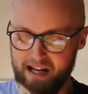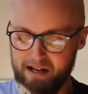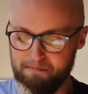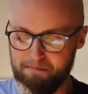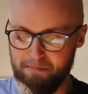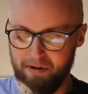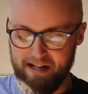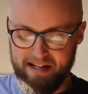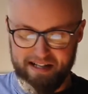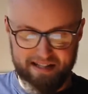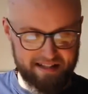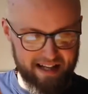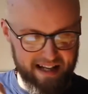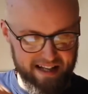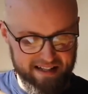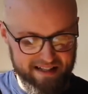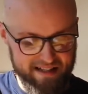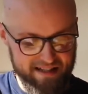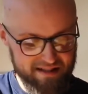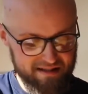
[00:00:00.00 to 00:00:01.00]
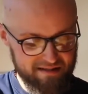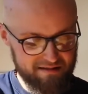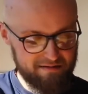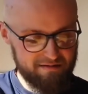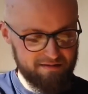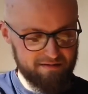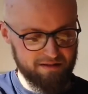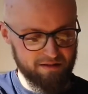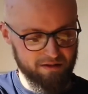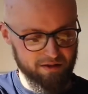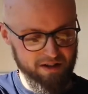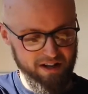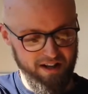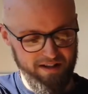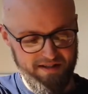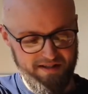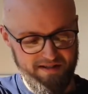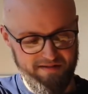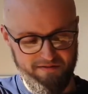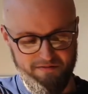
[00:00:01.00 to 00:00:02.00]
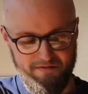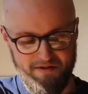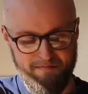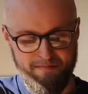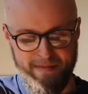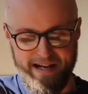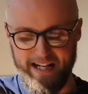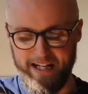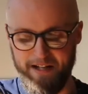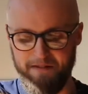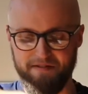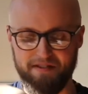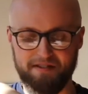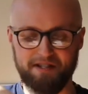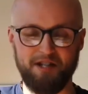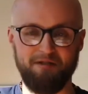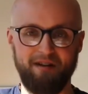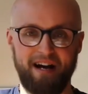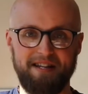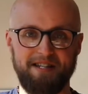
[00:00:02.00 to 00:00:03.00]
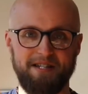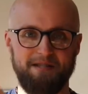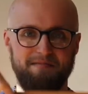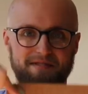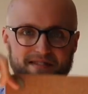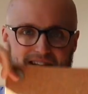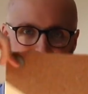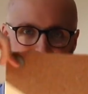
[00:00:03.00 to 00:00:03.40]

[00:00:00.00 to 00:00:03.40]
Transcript: bisects or cuts through the middle of the two atoms. That's